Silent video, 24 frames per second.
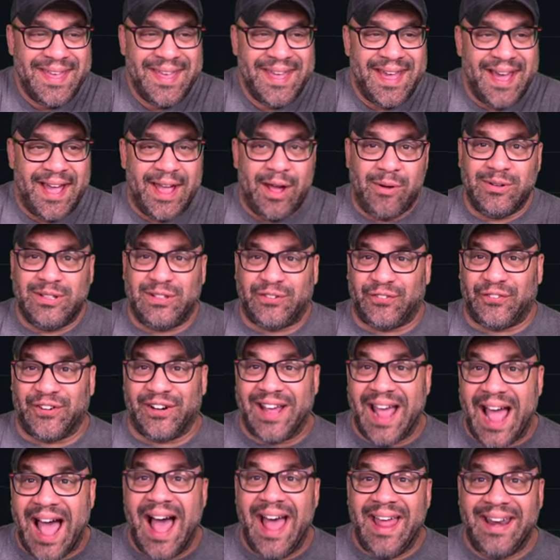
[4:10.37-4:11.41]
And I always
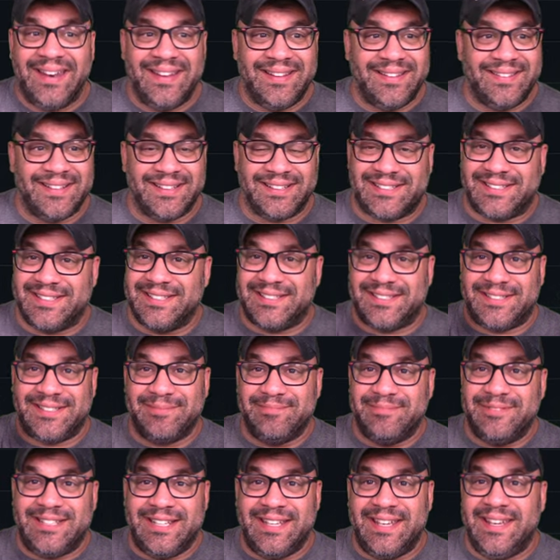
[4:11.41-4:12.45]
forgot the
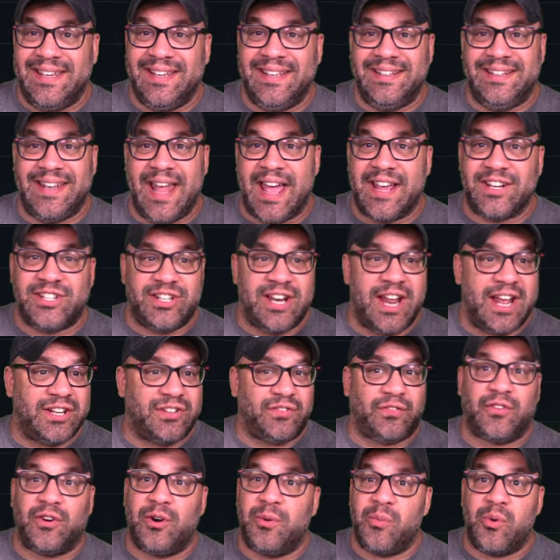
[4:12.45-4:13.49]
systemd dash dash
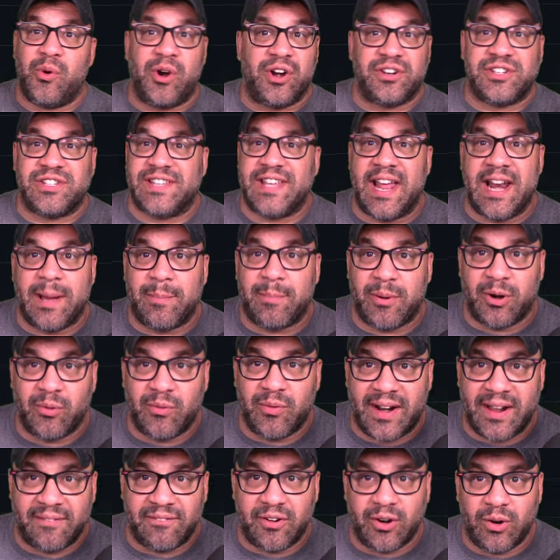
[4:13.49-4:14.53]
firmware setup or
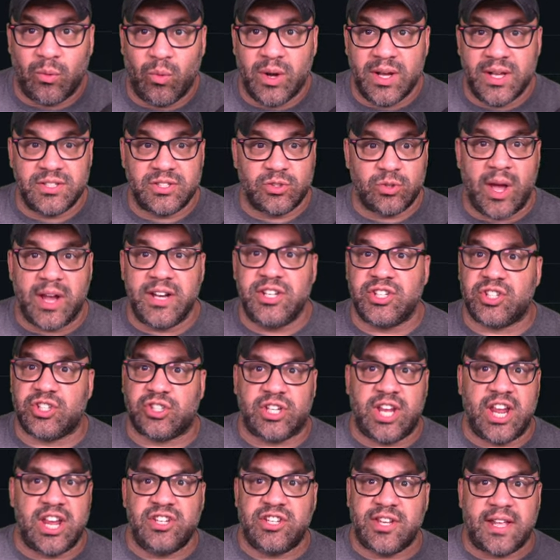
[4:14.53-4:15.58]
whatever it was. So I just
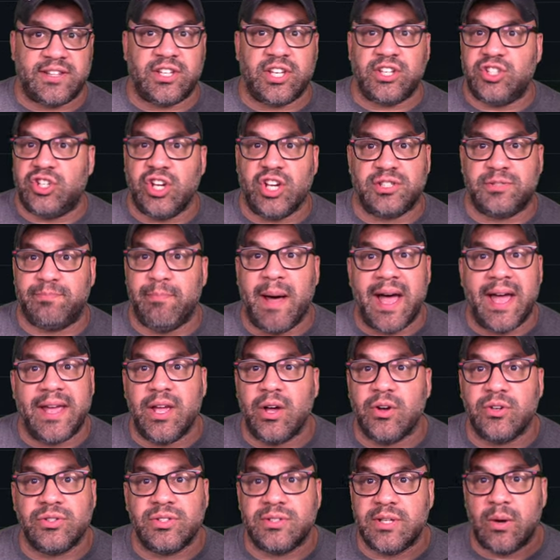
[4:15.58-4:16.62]
changed that to just
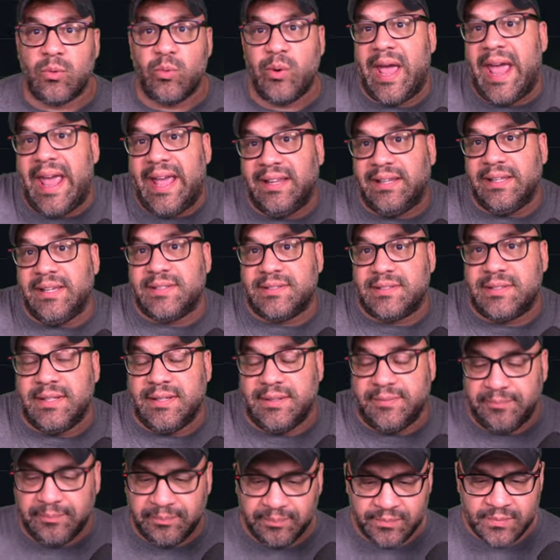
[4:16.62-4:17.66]
BIOS and we aliased
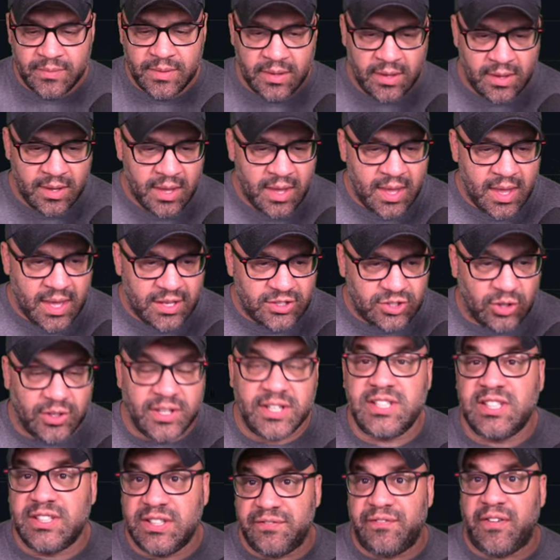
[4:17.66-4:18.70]
it. So
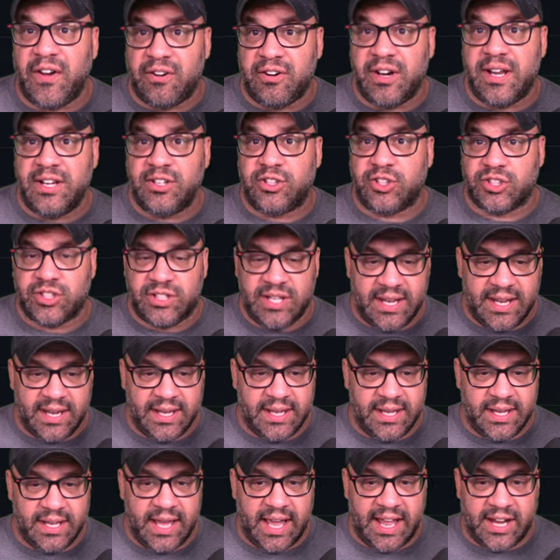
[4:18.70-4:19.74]
this is very interesting
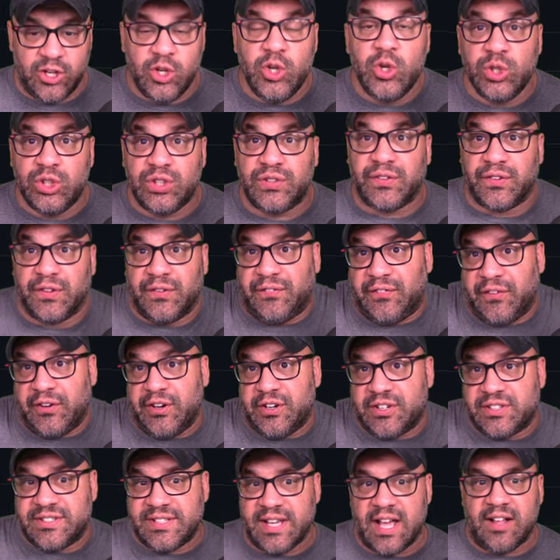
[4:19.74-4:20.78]
and useful for
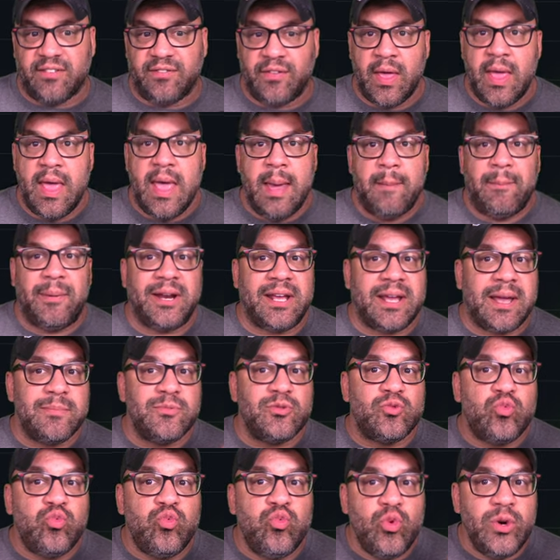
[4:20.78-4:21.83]
yourself, but it
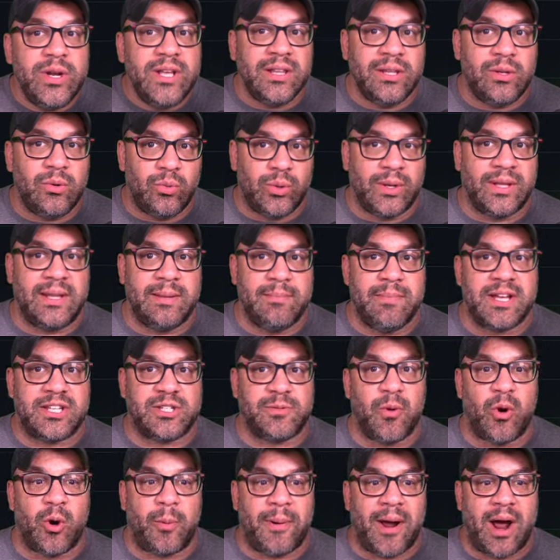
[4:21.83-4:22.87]
comes really, really much
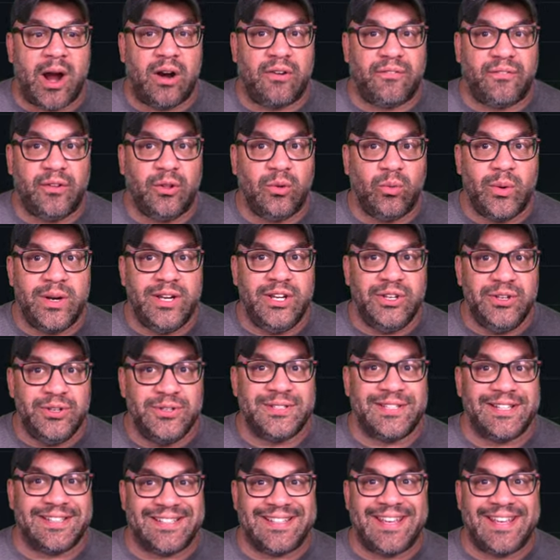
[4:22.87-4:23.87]
more powerful when you use it